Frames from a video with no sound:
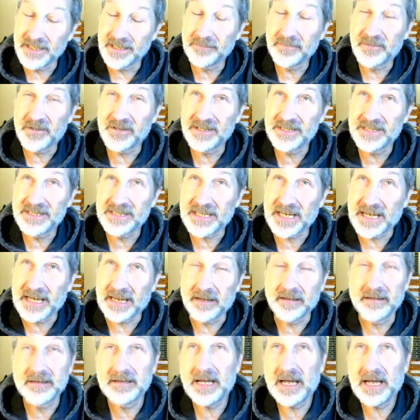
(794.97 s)
could
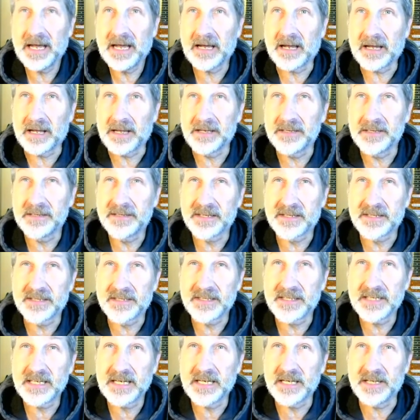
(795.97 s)
say, yeah, it
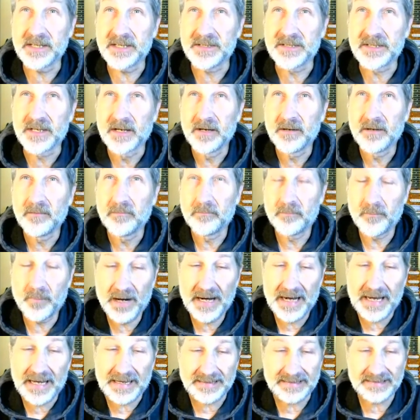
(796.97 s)
succeeds,
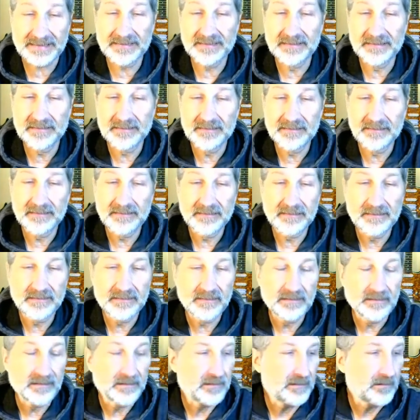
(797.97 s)
but
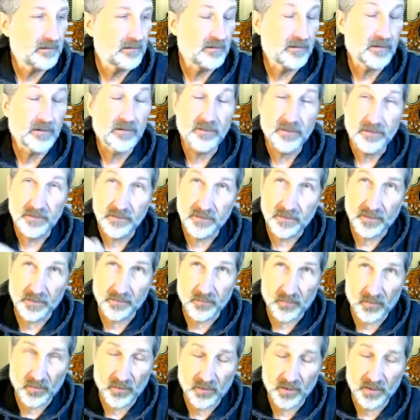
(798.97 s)
you could
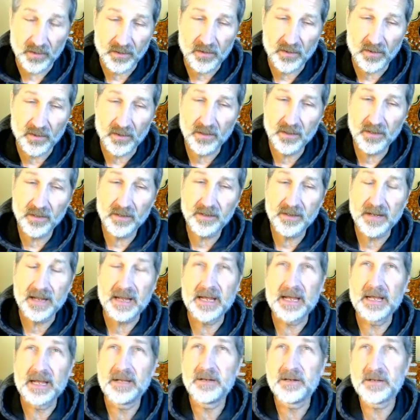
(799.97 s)
pull a card
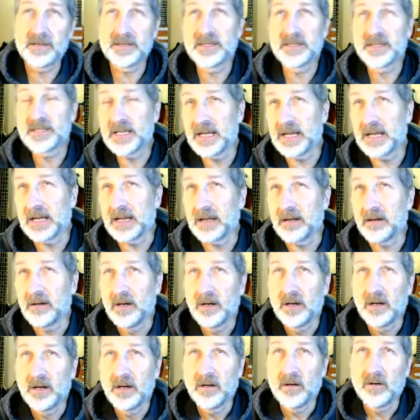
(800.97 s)
and you could say,
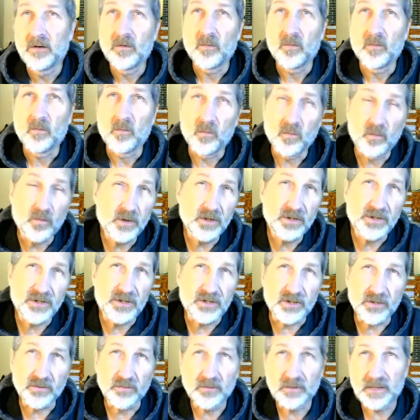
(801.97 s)
would
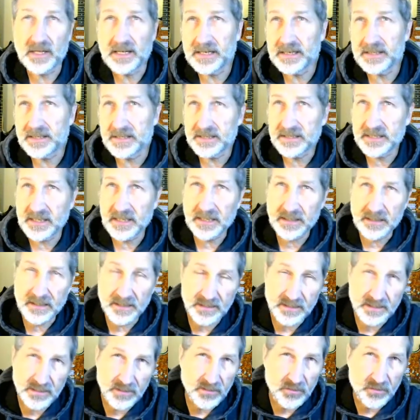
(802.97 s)
you like to take
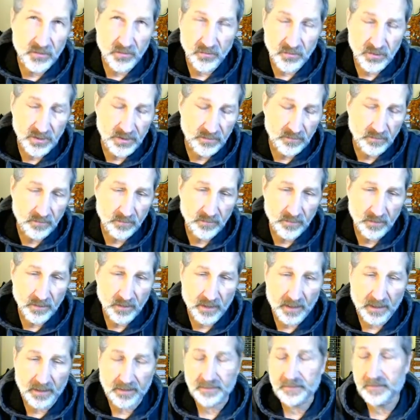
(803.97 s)
this intrusion or
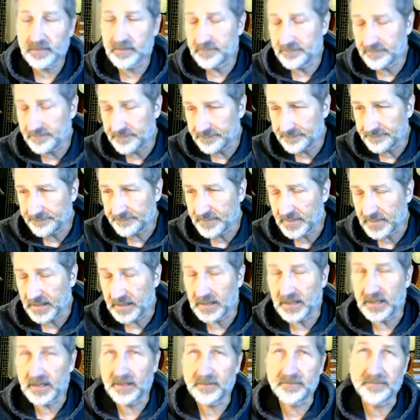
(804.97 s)
not?
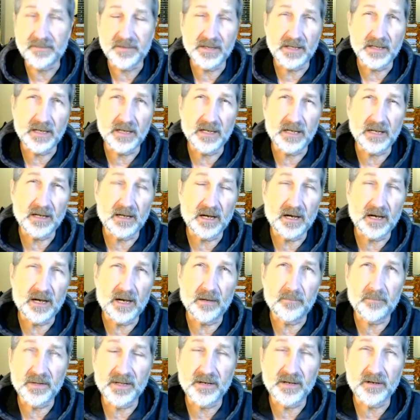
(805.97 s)
And if the
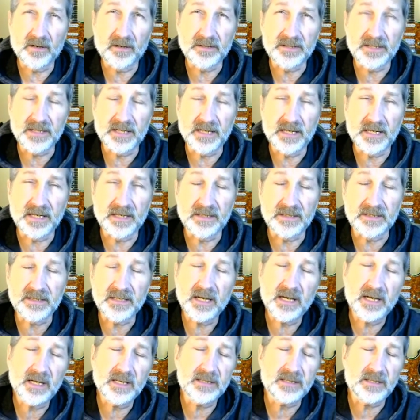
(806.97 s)
player says,
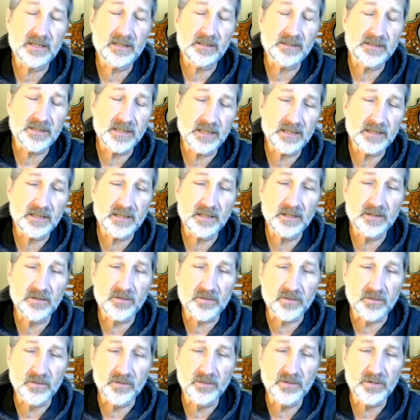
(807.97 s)
yes, I'll take the
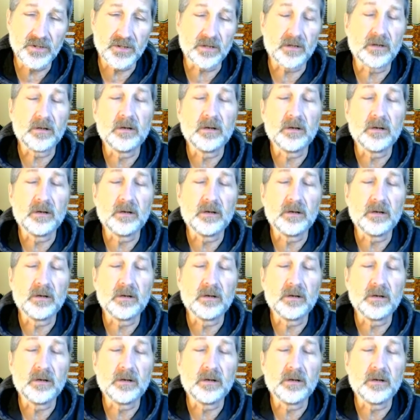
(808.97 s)
intrusion,